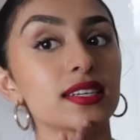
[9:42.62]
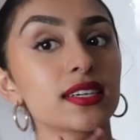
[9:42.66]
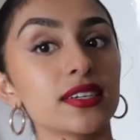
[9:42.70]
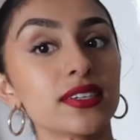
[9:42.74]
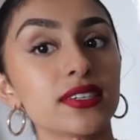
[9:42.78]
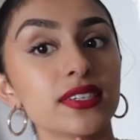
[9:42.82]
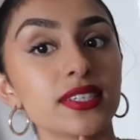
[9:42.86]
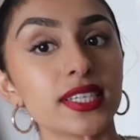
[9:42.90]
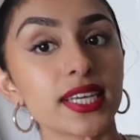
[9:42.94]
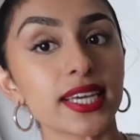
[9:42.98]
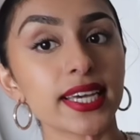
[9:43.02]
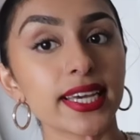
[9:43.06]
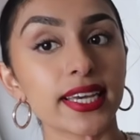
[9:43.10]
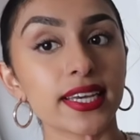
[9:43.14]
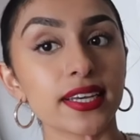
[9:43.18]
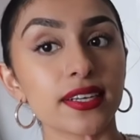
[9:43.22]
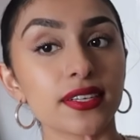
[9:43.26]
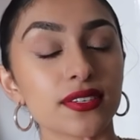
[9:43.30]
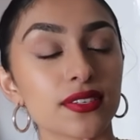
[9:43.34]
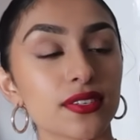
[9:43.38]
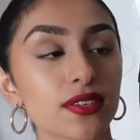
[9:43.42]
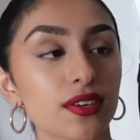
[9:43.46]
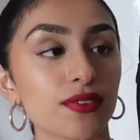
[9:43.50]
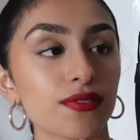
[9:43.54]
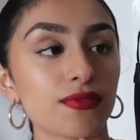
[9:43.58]
good day
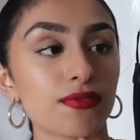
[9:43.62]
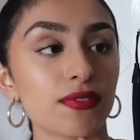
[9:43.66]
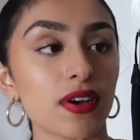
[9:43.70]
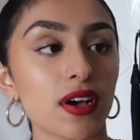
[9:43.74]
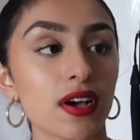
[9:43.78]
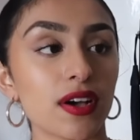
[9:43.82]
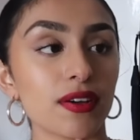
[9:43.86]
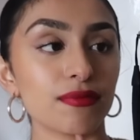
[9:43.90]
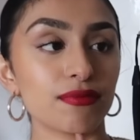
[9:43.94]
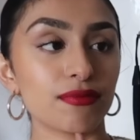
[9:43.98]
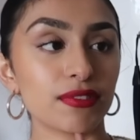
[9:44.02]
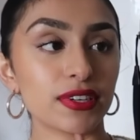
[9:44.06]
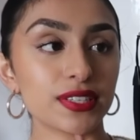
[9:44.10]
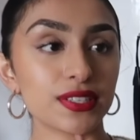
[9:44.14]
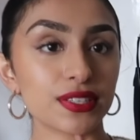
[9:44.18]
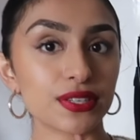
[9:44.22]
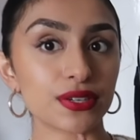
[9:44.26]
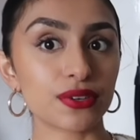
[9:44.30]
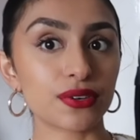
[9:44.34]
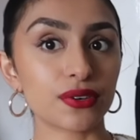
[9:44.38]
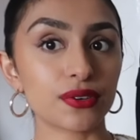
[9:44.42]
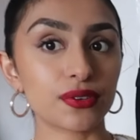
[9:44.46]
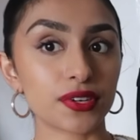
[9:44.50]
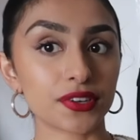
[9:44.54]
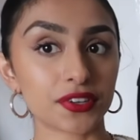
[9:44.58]
so far. I'm freezing
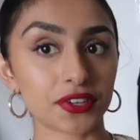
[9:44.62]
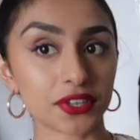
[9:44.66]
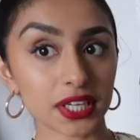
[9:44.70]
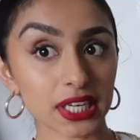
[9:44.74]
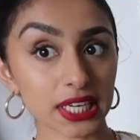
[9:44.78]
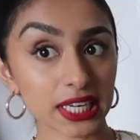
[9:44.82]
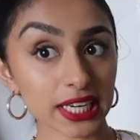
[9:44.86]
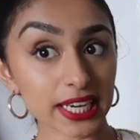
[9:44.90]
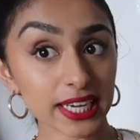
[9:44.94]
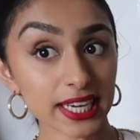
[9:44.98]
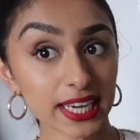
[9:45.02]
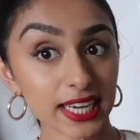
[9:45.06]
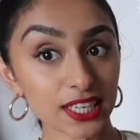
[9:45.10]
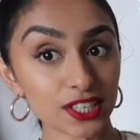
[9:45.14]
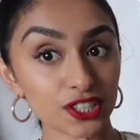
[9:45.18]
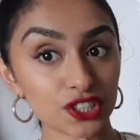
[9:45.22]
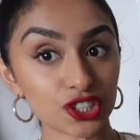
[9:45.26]
cold and I'm gonna get